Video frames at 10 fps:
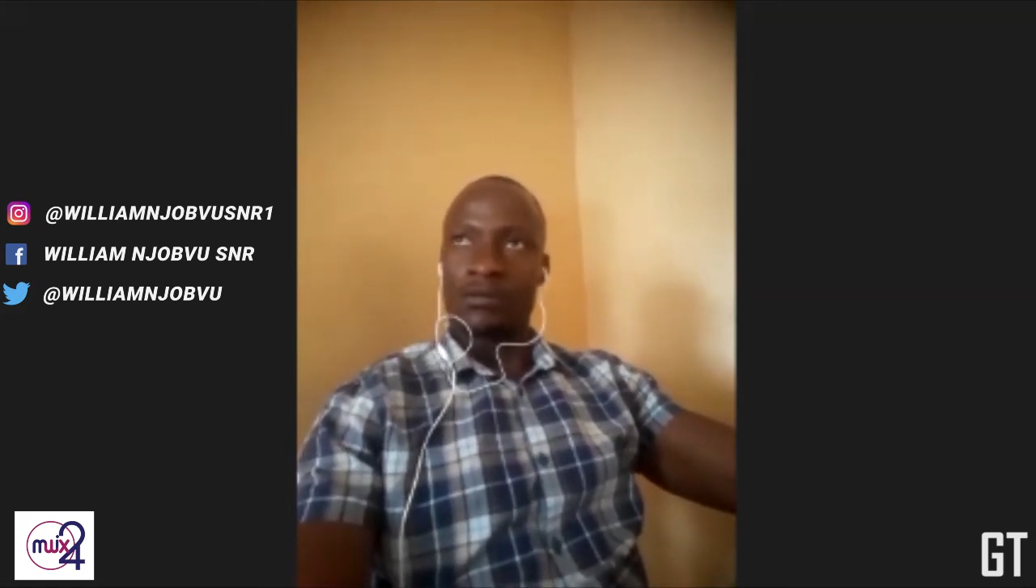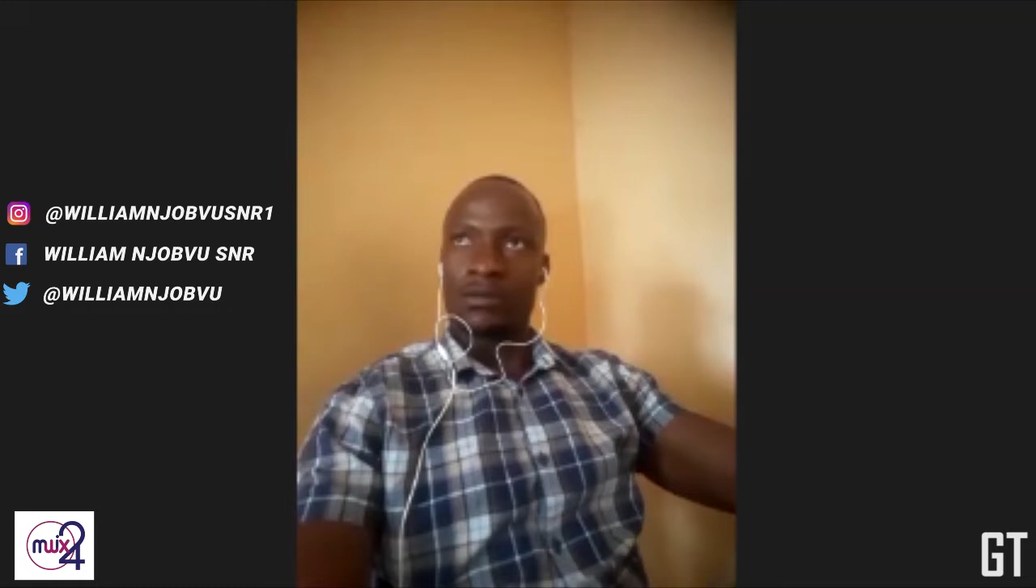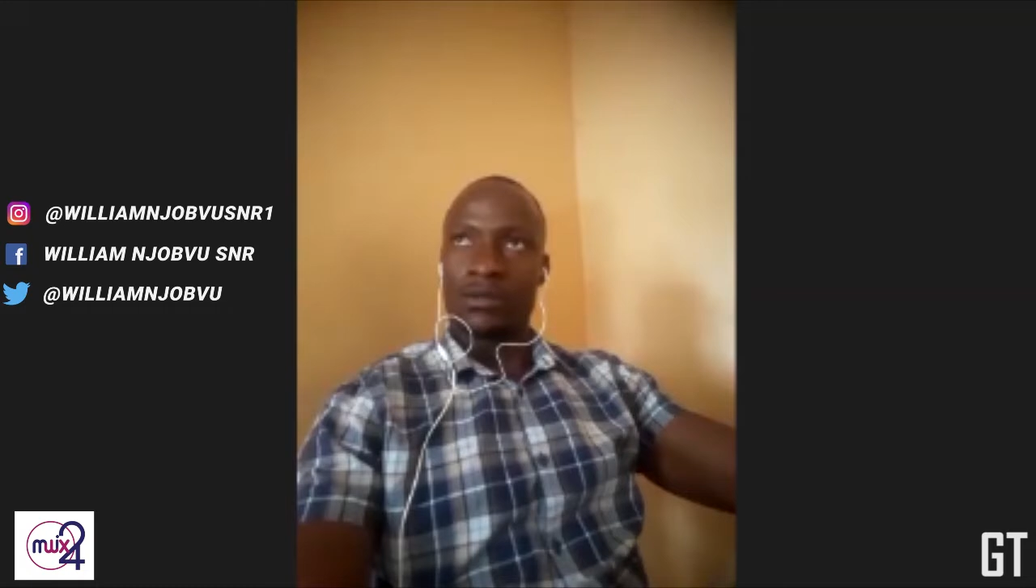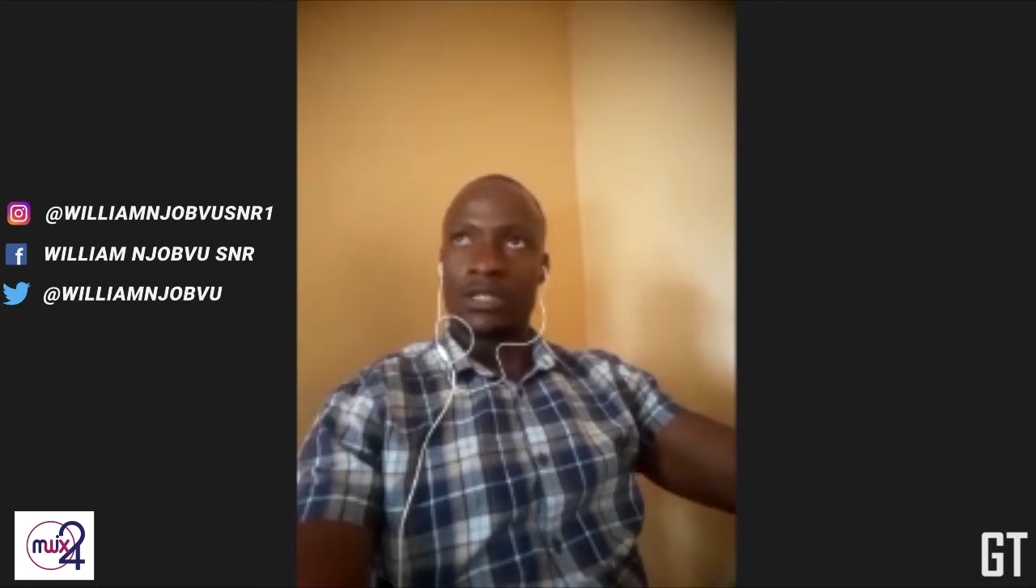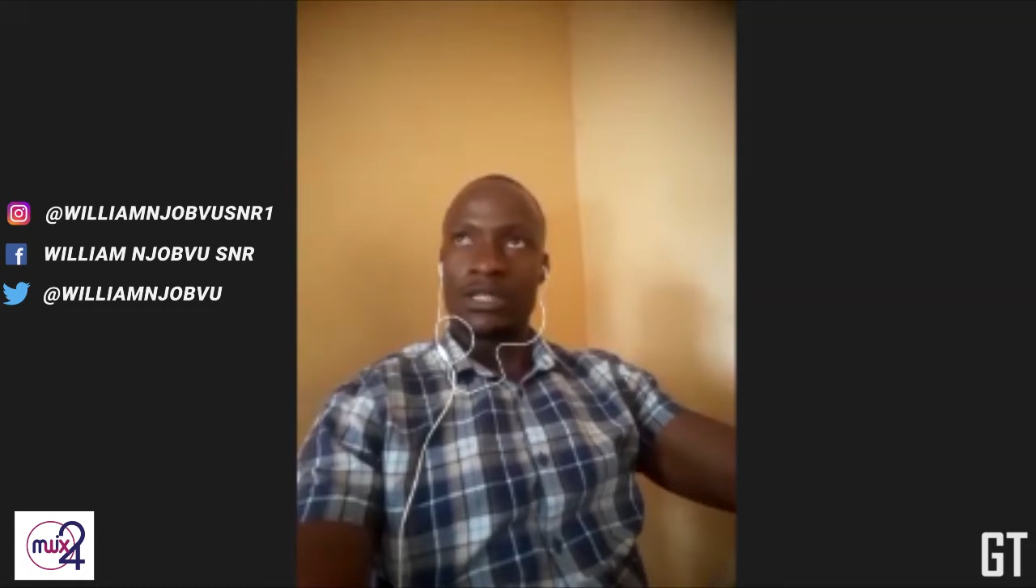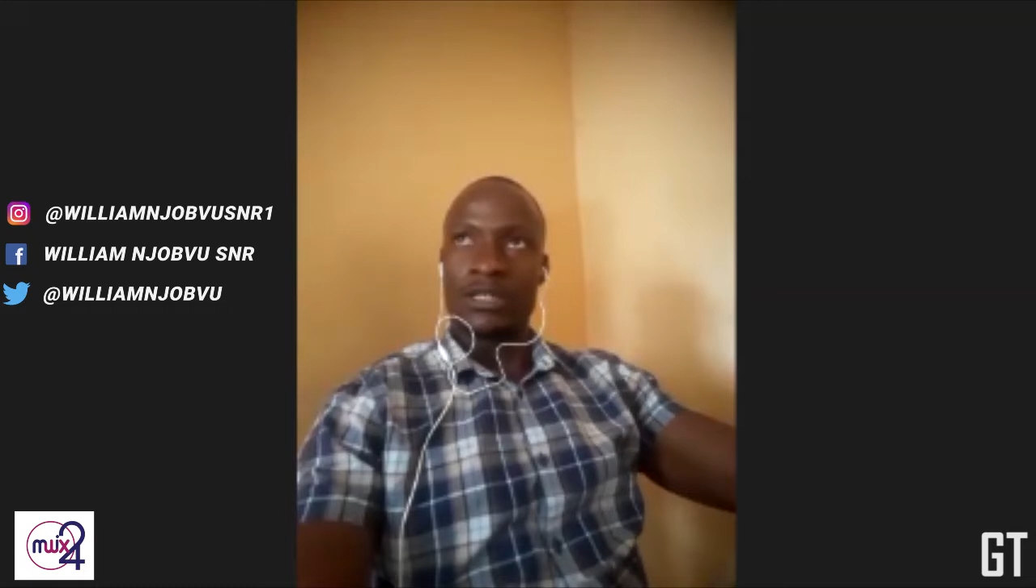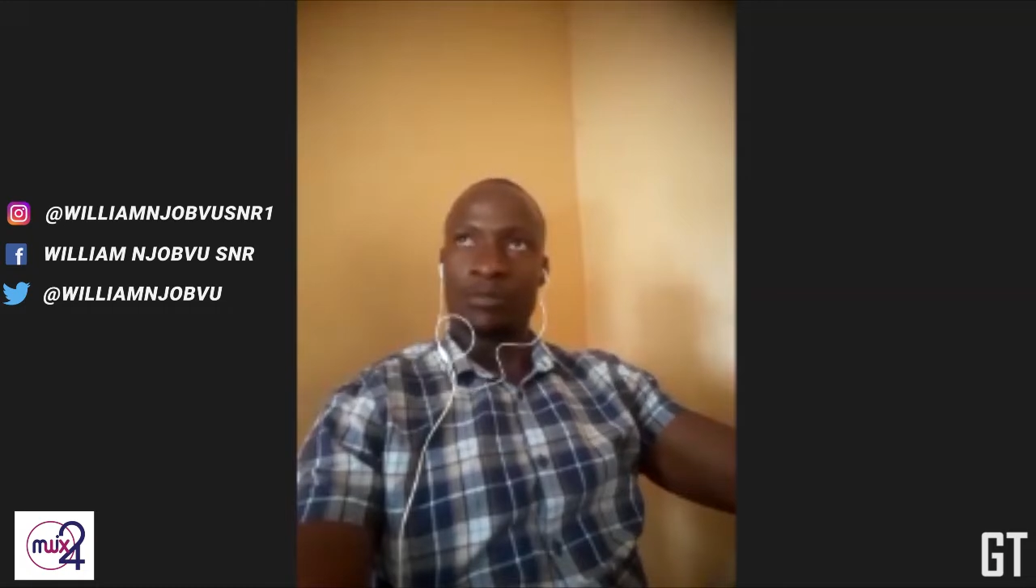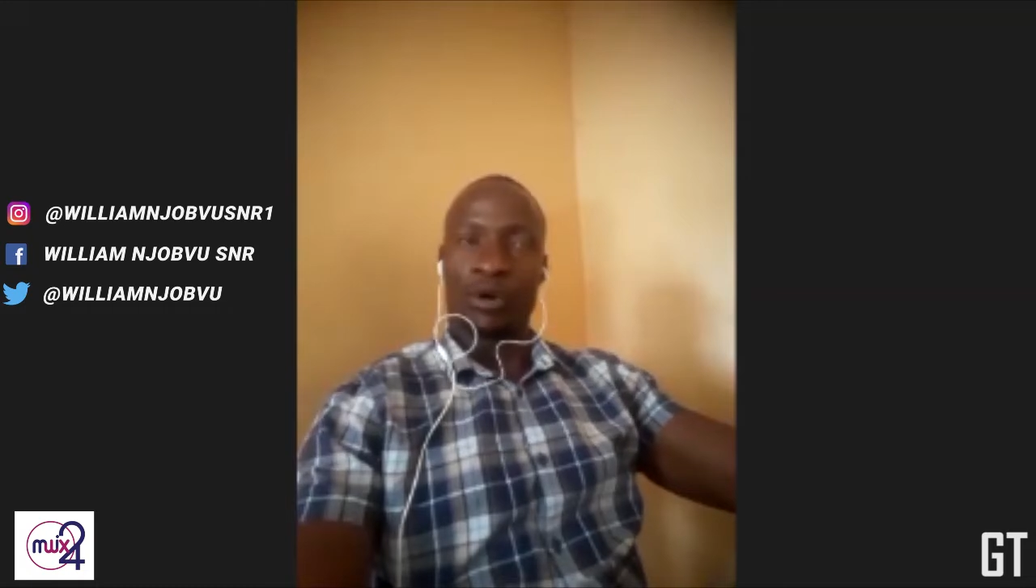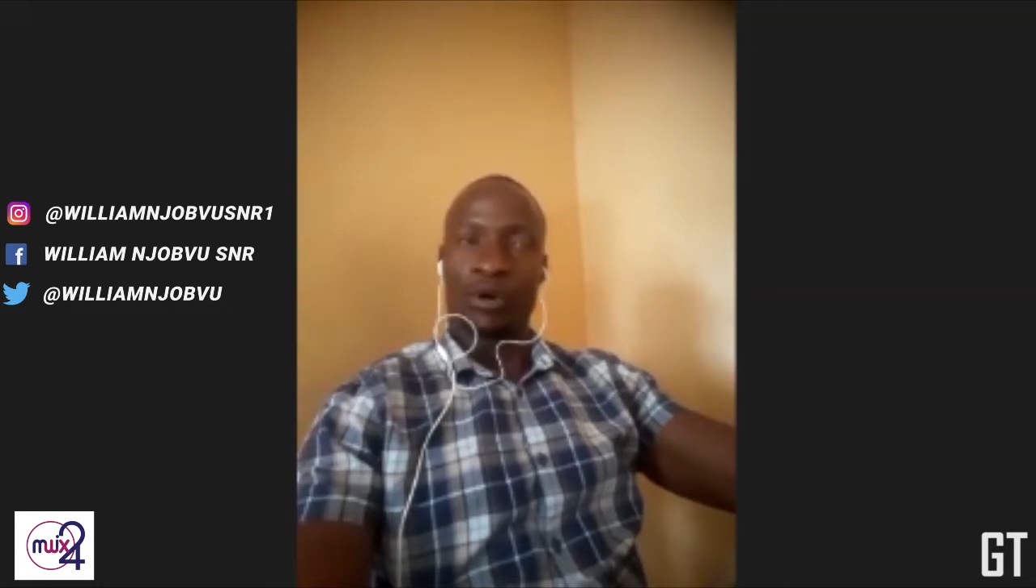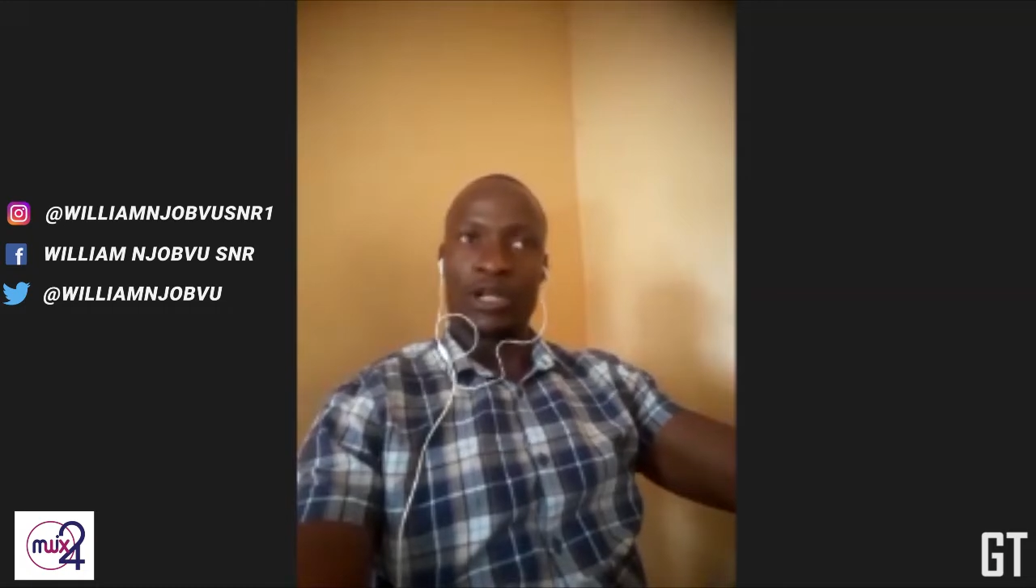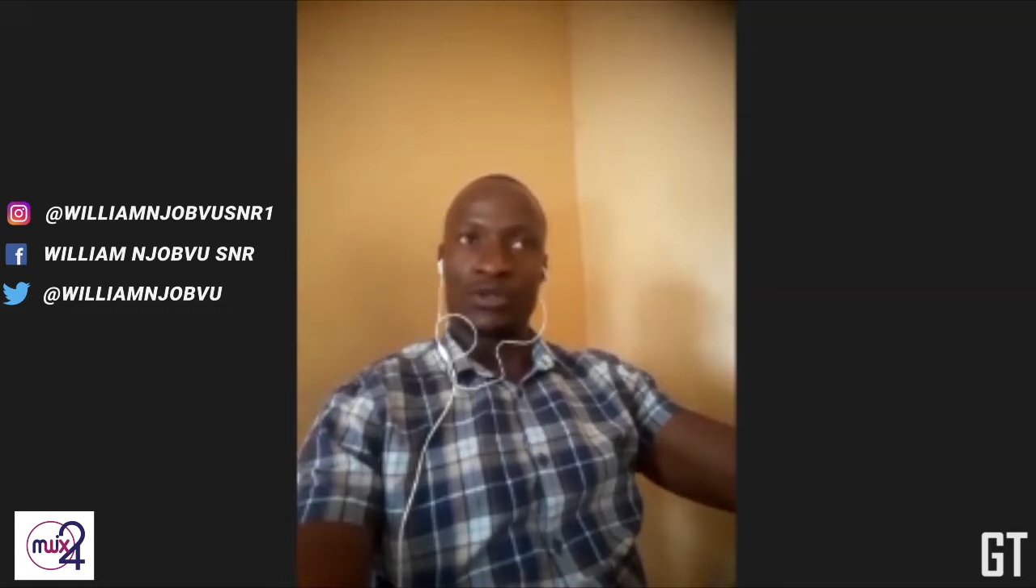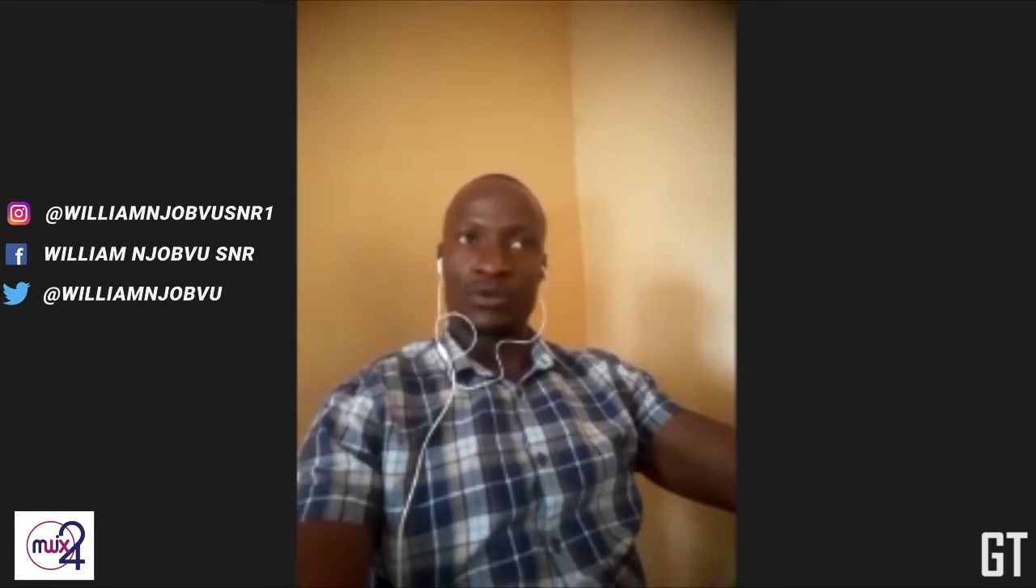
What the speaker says: it is important to